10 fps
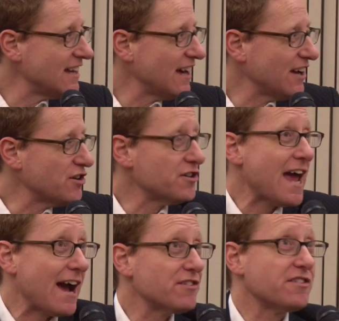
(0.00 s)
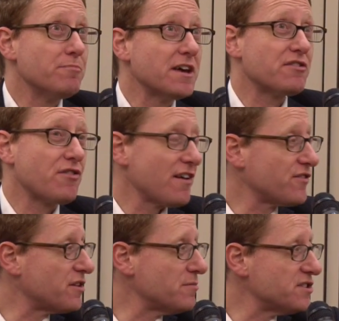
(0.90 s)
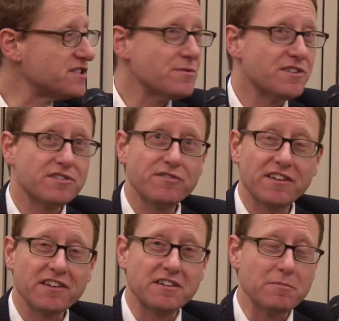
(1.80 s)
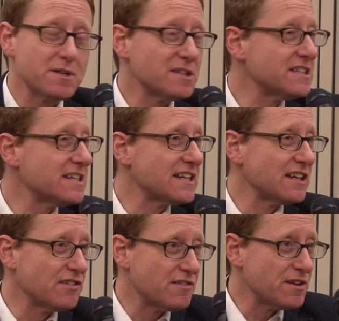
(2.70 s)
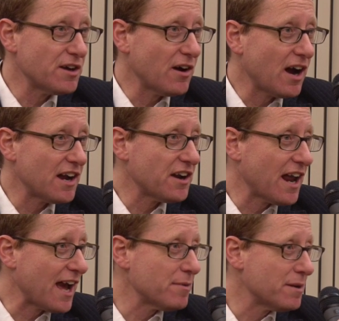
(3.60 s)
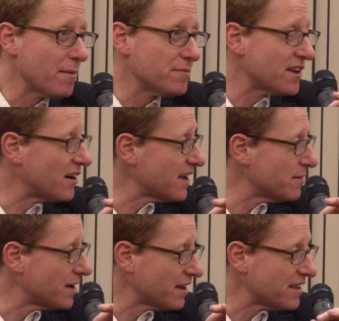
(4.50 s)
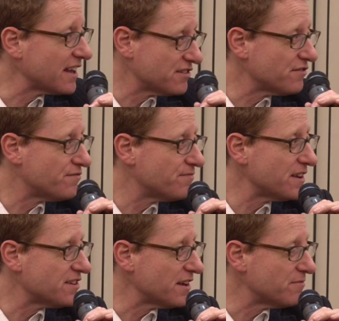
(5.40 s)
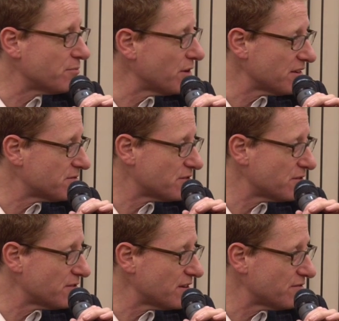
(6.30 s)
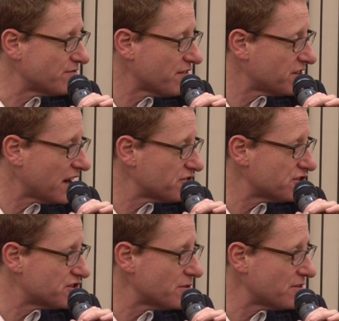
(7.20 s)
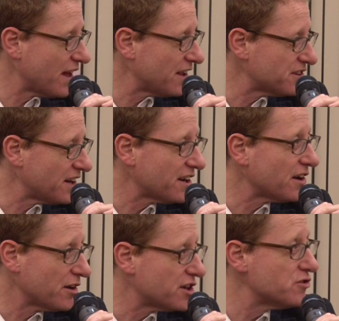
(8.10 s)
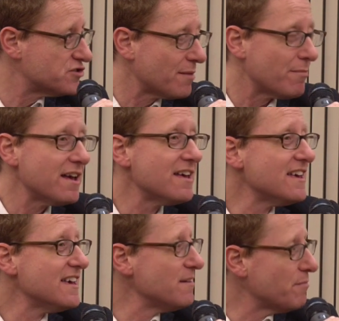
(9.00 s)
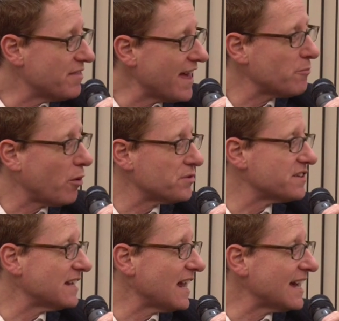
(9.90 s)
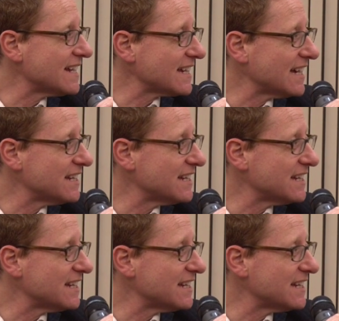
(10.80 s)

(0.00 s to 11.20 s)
You know, now it's a big, thriving community with this fantastic building, and you know, I don't know how many members there are here, but I think it's 1,500, 2,000, I don't know, a huge number. But then what was it like?